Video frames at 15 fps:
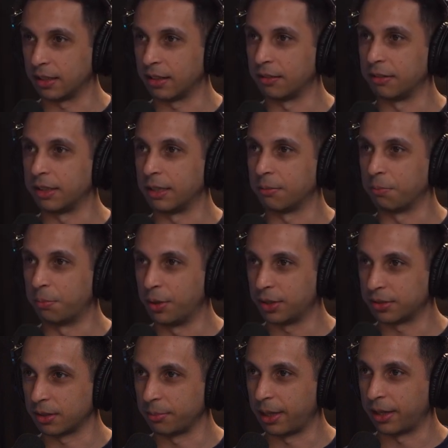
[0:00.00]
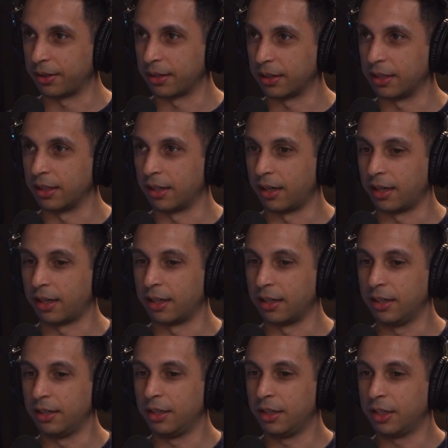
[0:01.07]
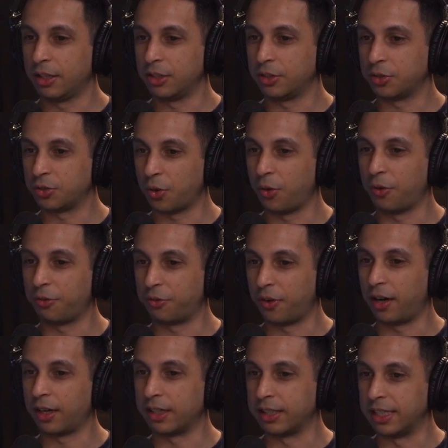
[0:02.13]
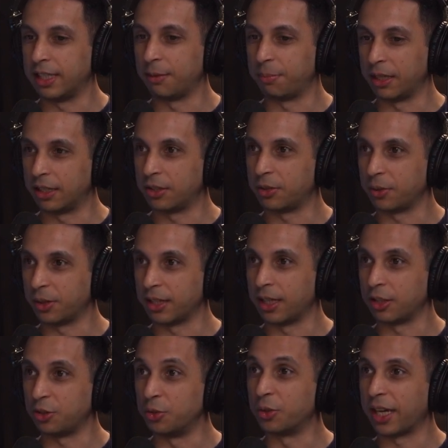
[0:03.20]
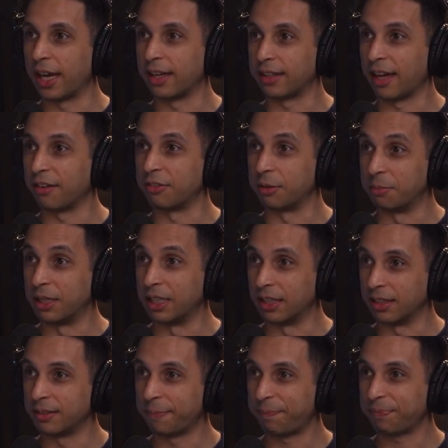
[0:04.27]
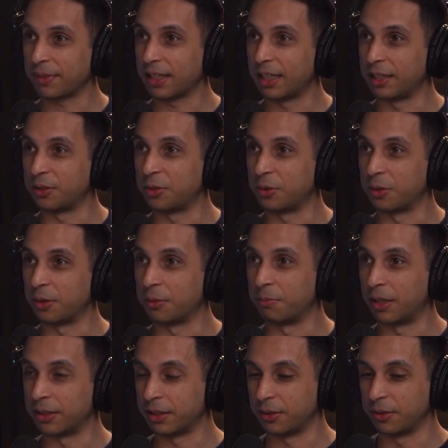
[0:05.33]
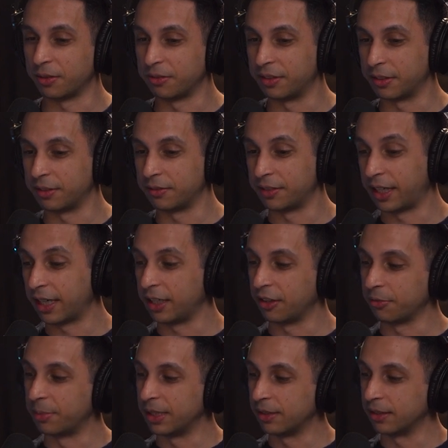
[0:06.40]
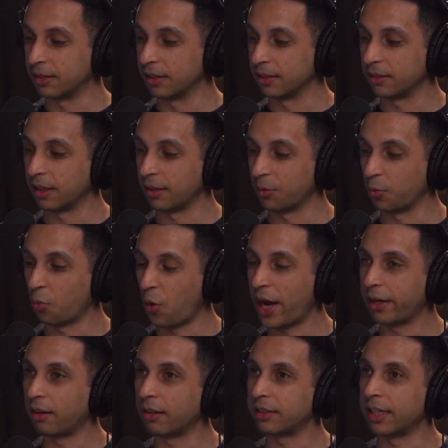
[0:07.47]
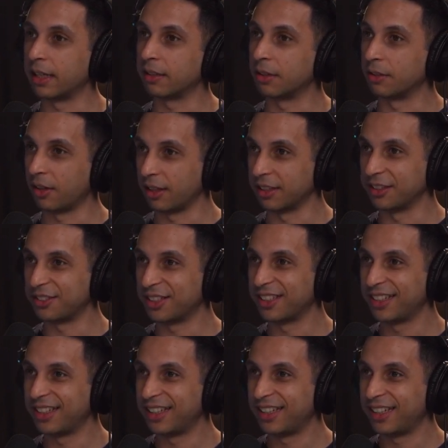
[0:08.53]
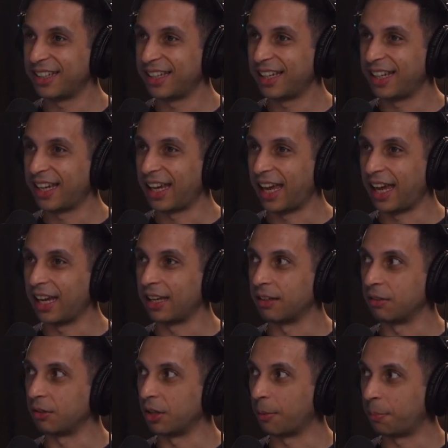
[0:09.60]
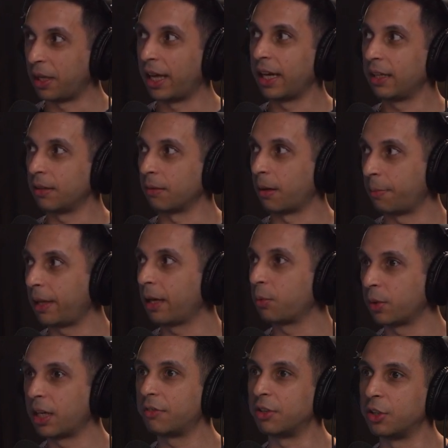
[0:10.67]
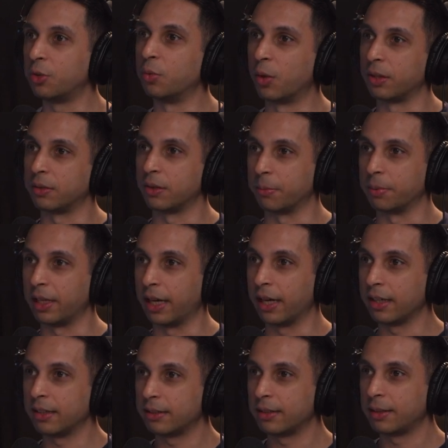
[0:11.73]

They're reading books about it. They are so far deep into it that you can't ever be into a multitude of variety of businesses. Why not take their knowledge? 100%. And apply whatever you want to apply.